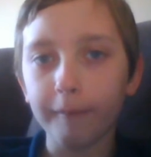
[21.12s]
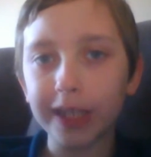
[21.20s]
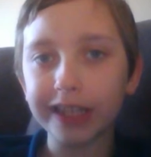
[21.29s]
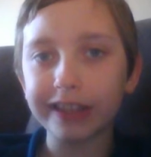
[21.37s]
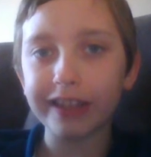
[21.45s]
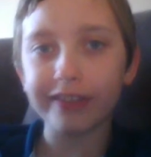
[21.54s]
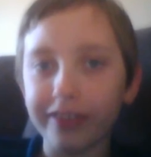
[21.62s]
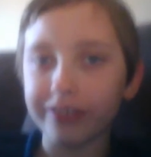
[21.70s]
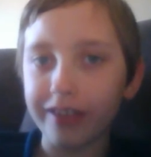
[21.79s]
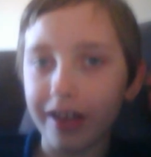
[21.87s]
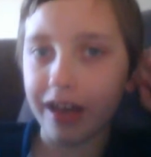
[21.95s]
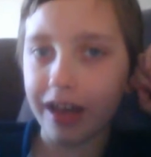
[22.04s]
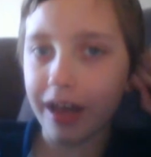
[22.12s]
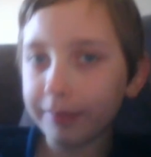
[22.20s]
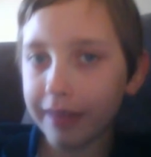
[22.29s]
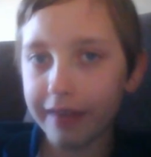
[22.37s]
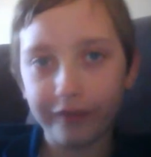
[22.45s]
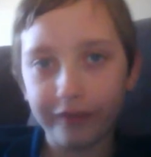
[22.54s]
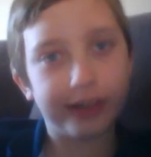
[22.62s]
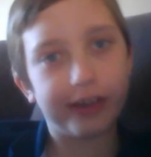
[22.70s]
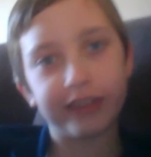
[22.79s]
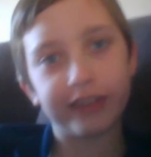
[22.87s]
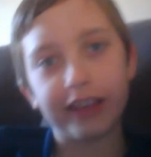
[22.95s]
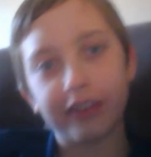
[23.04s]
This is an update video, as
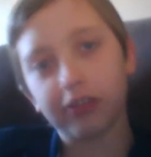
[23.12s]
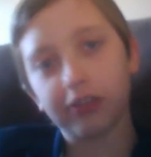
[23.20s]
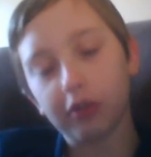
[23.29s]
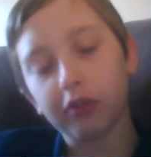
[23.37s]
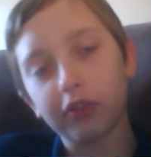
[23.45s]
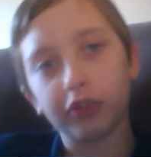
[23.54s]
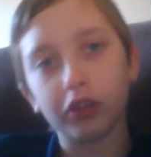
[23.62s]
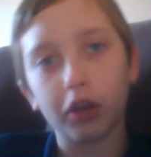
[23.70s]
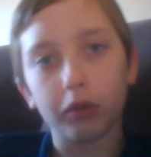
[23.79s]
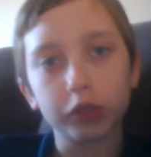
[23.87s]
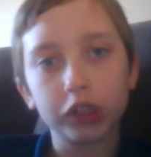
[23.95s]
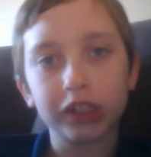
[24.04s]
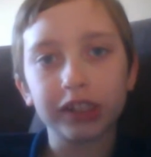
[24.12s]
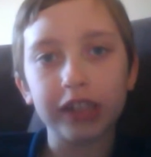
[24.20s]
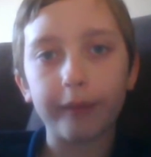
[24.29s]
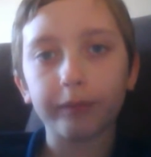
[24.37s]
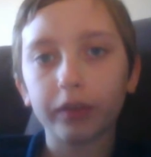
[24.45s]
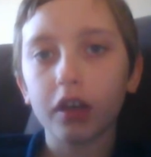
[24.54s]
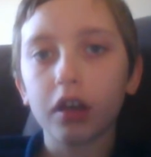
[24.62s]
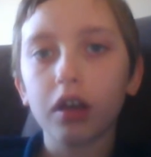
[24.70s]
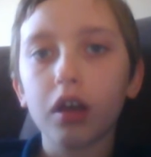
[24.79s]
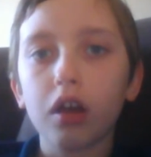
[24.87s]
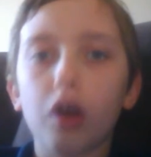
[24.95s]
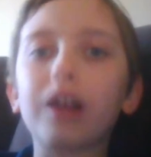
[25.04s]
I just told you, so, yeah.
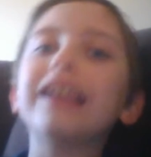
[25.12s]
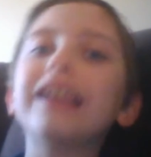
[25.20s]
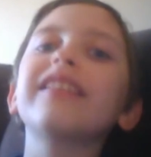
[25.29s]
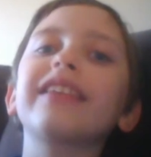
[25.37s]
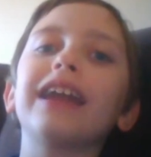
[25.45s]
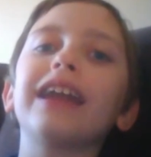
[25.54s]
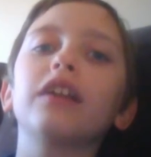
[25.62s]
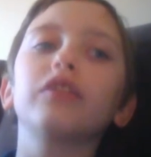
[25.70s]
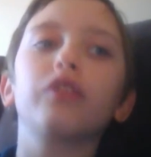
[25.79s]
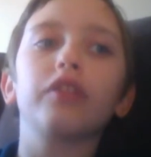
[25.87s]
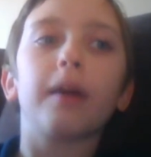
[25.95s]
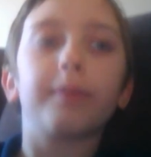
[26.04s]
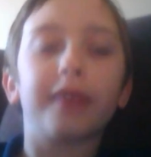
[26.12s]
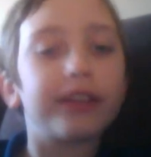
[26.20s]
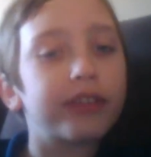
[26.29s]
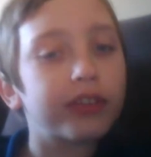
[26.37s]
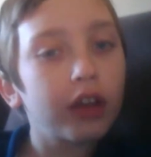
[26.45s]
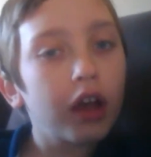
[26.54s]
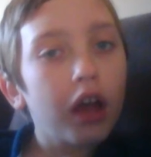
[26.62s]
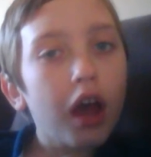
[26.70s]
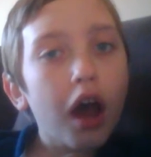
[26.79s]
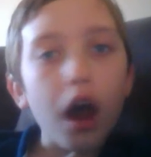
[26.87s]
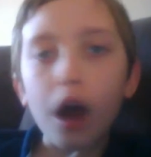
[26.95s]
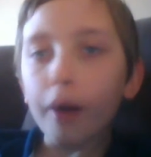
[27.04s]
Okay, let's get on to the updates.
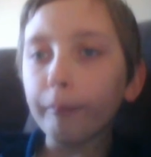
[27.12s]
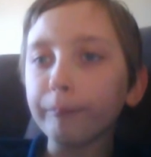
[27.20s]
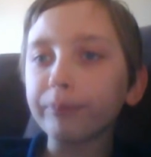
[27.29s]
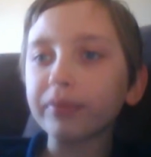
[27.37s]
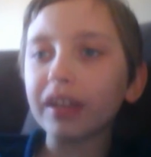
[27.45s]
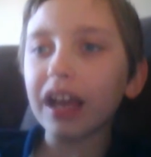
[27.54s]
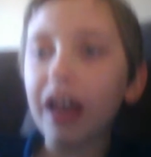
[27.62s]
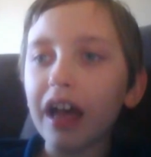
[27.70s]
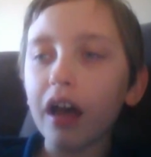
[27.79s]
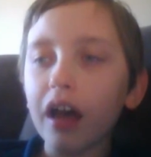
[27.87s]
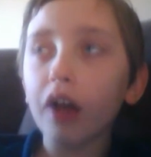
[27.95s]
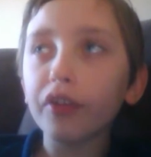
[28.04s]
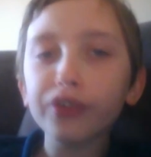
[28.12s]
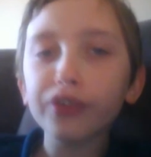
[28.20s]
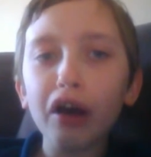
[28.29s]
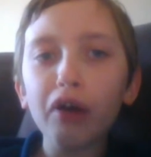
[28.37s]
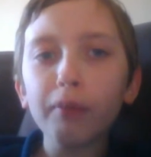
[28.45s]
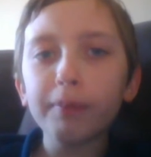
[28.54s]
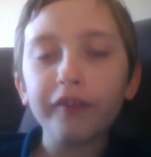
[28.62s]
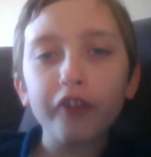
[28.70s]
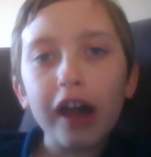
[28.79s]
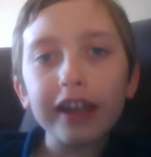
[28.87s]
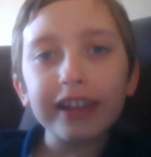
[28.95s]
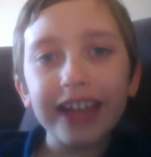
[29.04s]
Also, before I
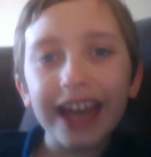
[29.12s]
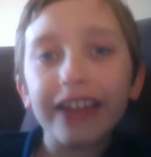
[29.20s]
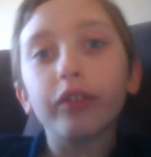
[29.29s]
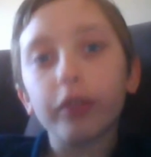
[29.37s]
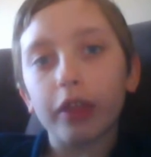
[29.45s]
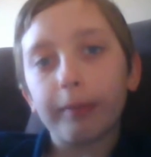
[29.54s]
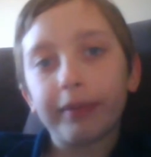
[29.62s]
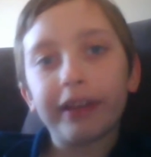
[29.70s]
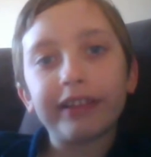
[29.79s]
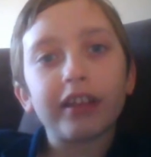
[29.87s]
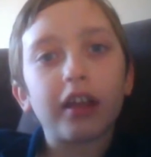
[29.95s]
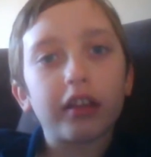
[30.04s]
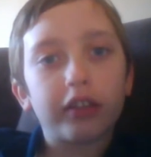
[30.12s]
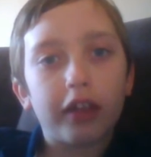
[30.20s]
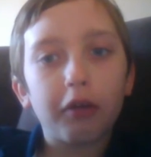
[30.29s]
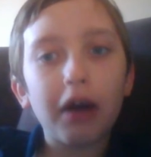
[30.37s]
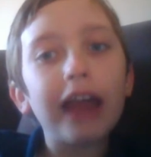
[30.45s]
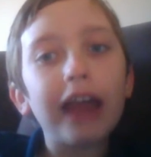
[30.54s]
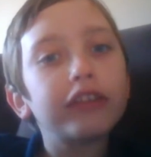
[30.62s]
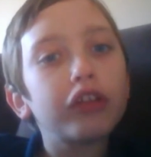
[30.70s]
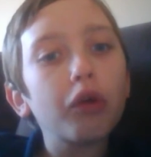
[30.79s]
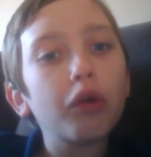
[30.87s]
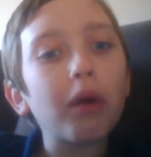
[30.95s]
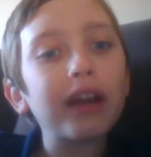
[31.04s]
get to the updates, though, I do
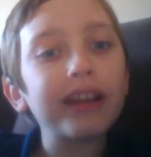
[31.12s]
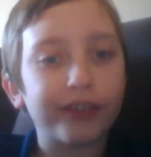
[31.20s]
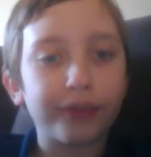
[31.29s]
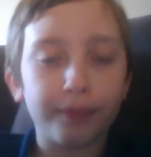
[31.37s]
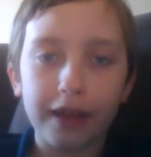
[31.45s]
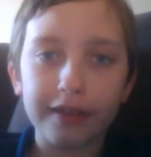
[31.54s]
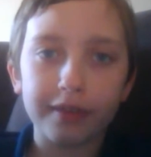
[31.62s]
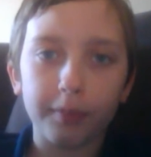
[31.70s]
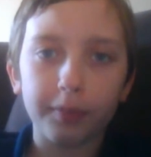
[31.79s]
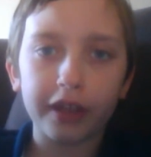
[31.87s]
want to explain something.